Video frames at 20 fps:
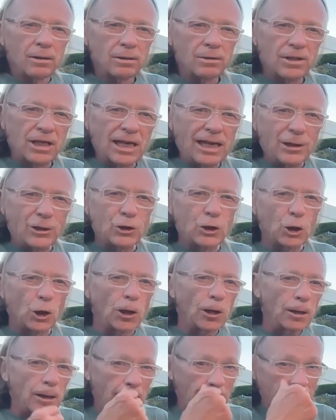
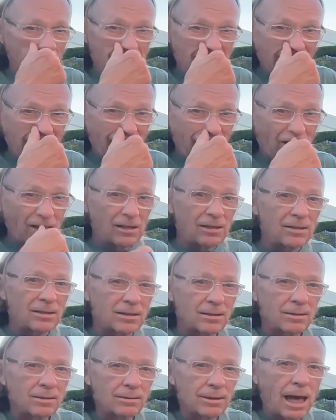T-shirt, in Tevas,
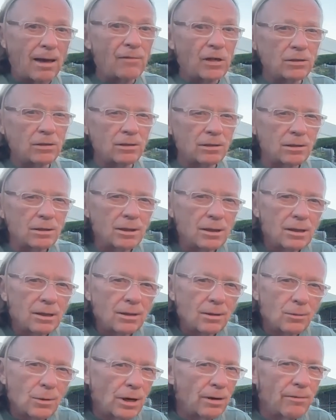
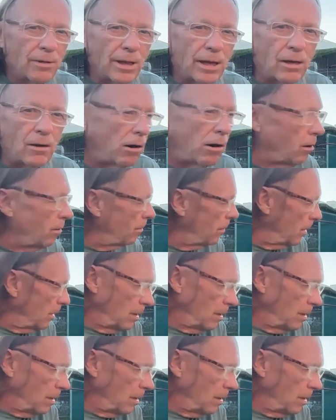whatever they call them.